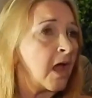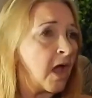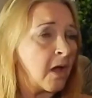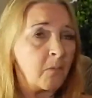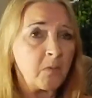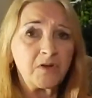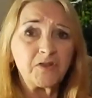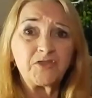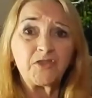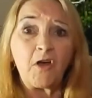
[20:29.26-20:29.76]

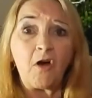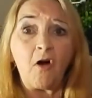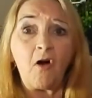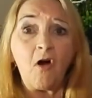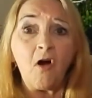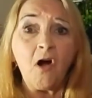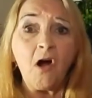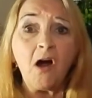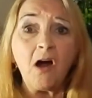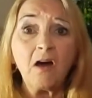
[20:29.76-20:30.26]
That was
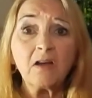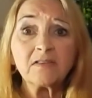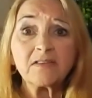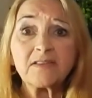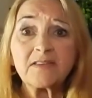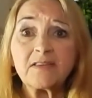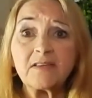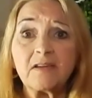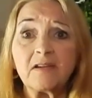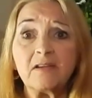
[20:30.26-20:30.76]

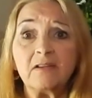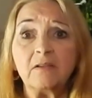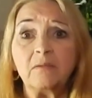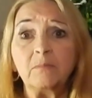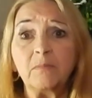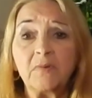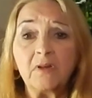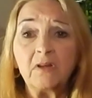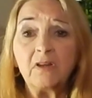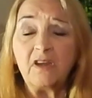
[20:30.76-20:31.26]

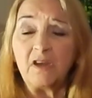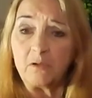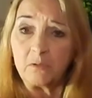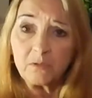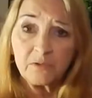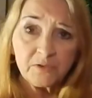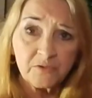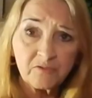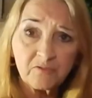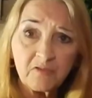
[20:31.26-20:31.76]
awesome. It
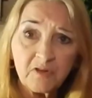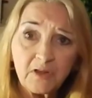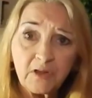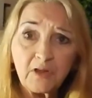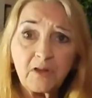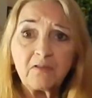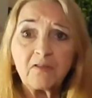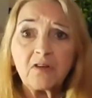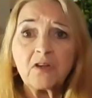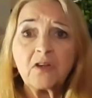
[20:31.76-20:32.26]
was
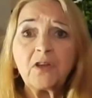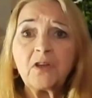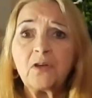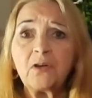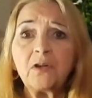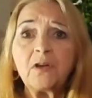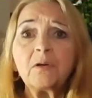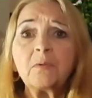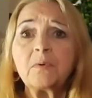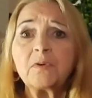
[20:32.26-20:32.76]
really, really
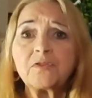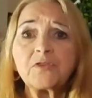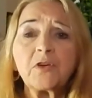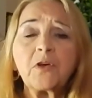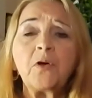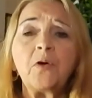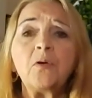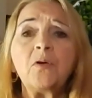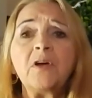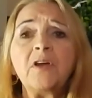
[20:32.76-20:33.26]
good. It was a
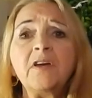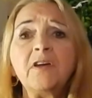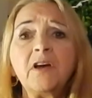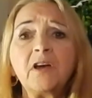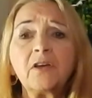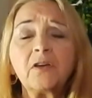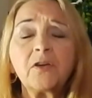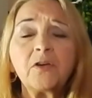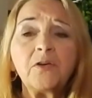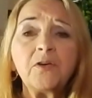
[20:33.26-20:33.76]

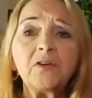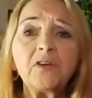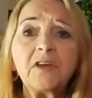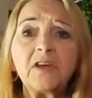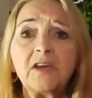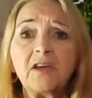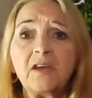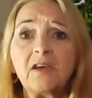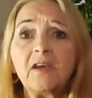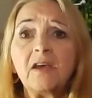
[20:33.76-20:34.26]
coconut
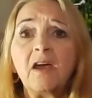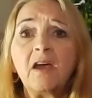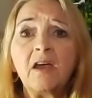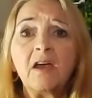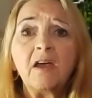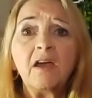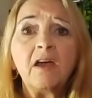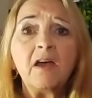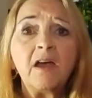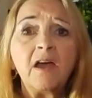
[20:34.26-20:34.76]
cookie.
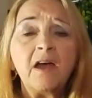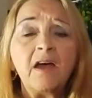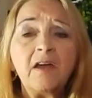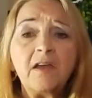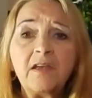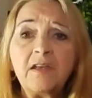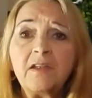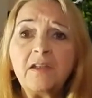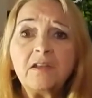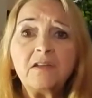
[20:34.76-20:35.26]

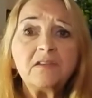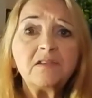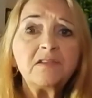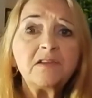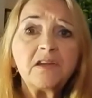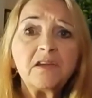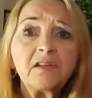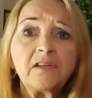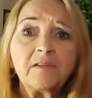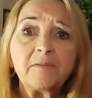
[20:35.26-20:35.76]

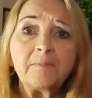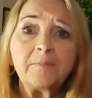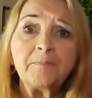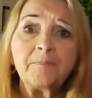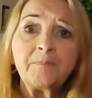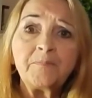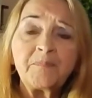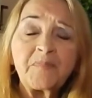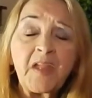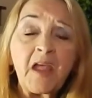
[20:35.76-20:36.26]
And uh,
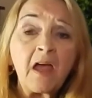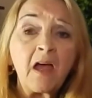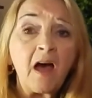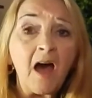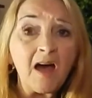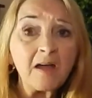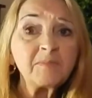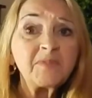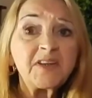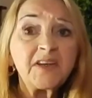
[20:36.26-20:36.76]

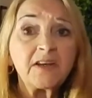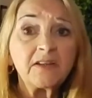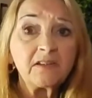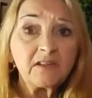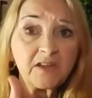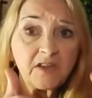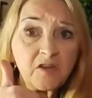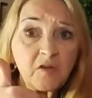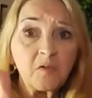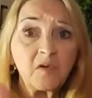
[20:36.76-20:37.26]
I'm
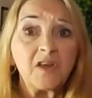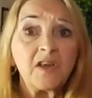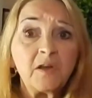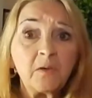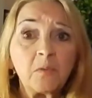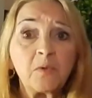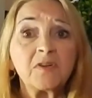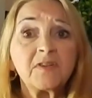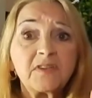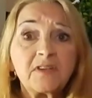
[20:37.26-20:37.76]
telling you,
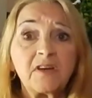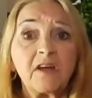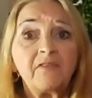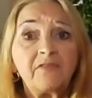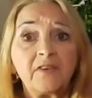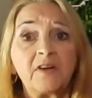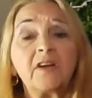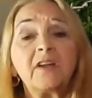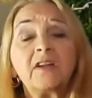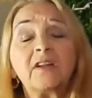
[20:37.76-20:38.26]
it was
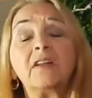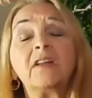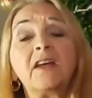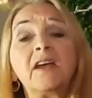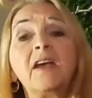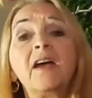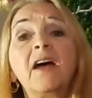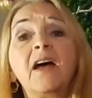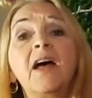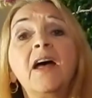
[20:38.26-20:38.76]

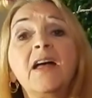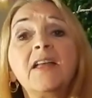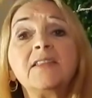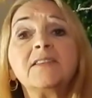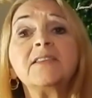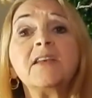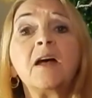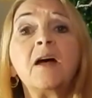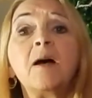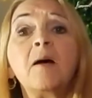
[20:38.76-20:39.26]
definitely a
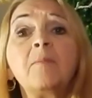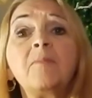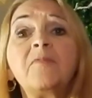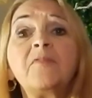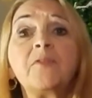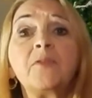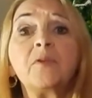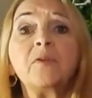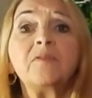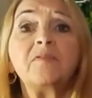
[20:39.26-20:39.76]
heads up
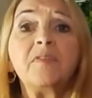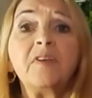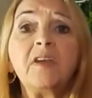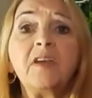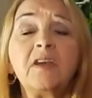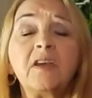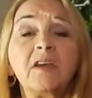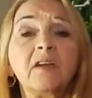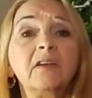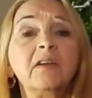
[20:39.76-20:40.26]
for
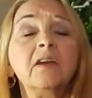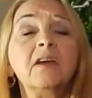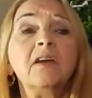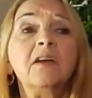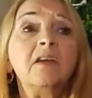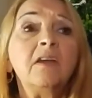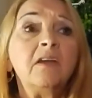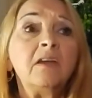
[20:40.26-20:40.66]
vegan.